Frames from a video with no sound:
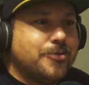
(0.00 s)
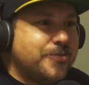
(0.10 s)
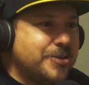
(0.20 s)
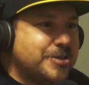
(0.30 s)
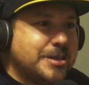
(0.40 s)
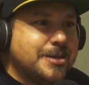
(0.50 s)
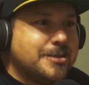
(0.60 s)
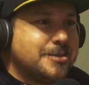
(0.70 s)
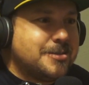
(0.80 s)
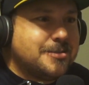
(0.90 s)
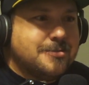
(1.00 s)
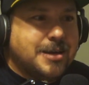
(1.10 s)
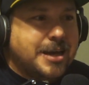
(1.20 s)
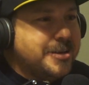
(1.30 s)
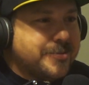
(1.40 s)
know, if you see us,
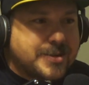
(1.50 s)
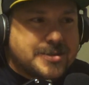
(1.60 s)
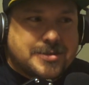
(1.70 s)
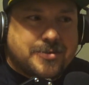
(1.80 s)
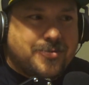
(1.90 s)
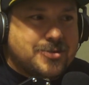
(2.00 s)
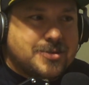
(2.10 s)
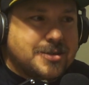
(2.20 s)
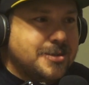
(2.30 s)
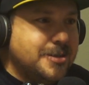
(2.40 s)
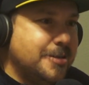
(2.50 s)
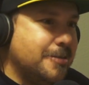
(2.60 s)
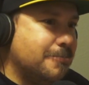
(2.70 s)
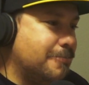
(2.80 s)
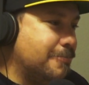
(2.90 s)
any of us, if you
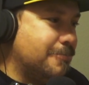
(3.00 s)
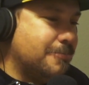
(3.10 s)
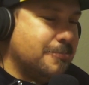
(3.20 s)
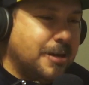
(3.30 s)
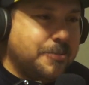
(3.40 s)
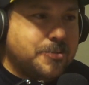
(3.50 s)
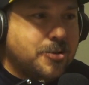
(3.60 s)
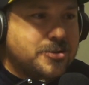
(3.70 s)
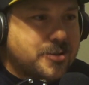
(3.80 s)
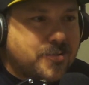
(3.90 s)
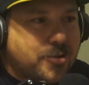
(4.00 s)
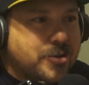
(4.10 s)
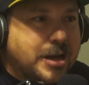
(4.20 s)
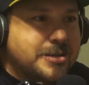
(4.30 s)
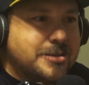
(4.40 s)
see, I mean, most of the
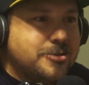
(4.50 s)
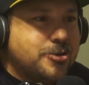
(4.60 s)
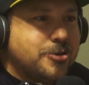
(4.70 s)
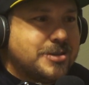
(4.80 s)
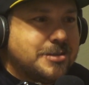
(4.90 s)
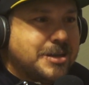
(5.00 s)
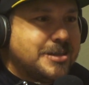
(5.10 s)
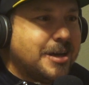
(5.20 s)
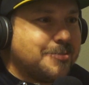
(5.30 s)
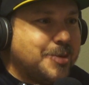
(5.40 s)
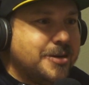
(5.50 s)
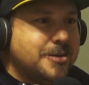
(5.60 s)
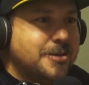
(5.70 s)
photo guys, you don't see them at tech, but